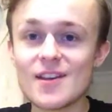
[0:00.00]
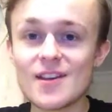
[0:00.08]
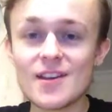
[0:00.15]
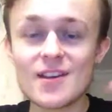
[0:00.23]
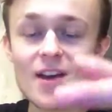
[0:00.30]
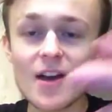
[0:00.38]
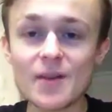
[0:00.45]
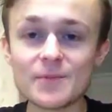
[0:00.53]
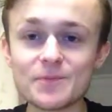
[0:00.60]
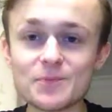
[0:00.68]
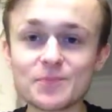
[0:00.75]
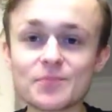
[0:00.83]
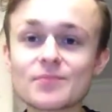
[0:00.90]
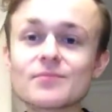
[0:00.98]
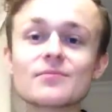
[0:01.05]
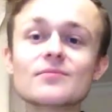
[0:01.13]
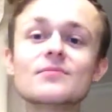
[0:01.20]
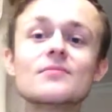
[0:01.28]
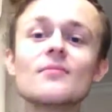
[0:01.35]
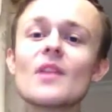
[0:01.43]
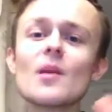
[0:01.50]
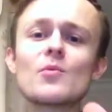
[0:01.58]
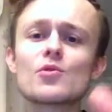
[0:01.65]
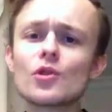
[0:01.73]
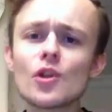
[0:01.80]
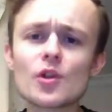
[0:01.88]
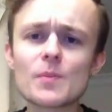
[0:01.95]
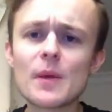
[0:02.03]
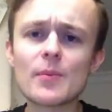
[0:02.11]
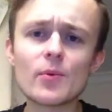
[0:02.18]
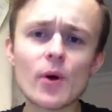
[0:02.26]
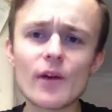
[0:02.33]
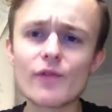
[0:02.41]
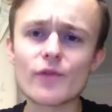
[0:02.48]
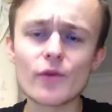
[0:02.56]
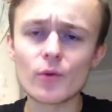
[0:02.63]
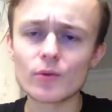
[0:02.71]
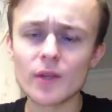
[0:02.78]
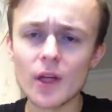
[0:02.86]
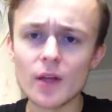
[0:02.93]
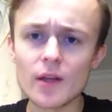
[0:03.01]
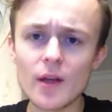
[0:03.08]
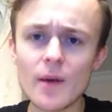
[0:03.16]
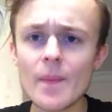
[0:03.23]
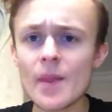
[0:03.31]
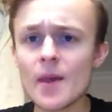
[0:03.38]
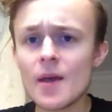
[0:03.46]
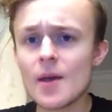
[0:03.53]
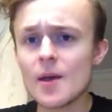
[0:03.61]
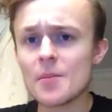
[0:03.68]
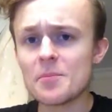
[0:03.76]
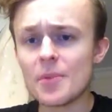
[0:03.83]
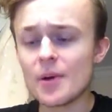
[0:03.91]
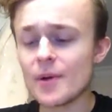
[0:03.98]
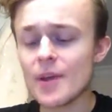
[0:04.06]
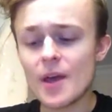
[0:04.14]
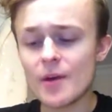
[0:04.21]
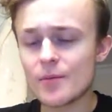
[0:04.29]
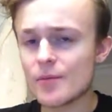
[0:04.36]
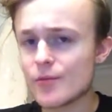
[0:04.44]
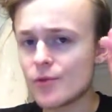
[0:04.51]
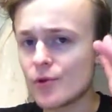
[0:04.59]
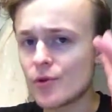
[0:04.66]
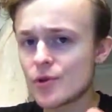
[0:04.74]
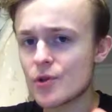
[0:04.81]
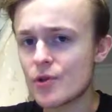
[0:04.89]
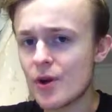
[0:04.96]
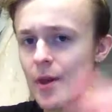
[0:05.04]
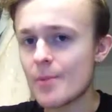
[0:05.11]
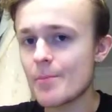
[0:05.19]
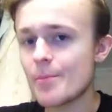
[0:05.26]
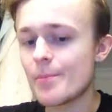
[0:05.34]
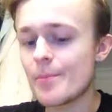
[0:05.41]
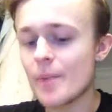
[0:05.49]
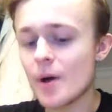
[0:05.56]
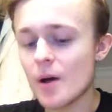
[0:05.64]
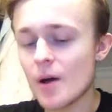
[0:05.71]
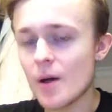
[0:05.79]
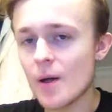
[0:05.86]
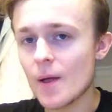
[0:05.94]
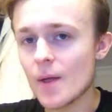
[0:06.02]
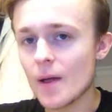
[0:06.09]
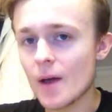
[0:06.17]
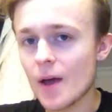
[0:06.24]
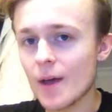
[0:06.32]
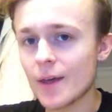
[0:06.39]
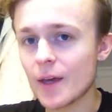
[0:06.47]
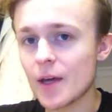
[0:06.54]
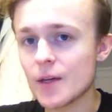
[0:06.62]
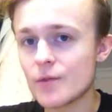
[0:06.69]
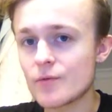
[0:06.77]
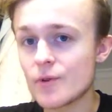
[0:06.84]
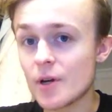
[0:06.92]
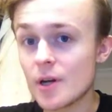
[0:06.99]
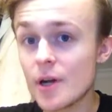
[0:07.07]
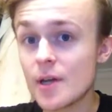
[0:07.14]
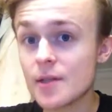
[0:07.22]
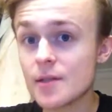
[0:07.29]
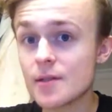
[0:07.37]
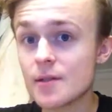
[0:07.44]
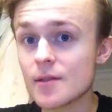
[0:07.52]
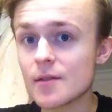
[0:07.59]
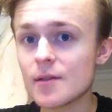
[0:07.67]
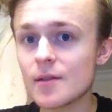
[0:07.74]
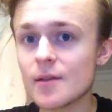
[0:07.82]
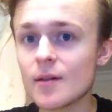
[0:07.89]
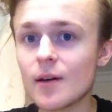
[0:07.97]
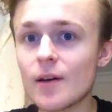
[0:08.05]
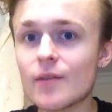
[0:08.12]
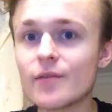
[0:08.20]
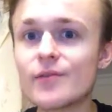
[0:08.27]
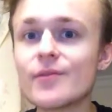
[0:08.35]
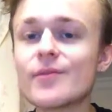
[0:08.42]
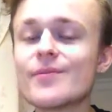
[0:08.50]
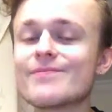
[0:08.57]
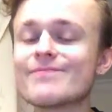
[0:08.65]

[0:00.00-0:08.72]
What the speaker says: yeah, I'm sure loads of people who have fruit will tell you that. But yeah, fruit is great. But I kind of realised after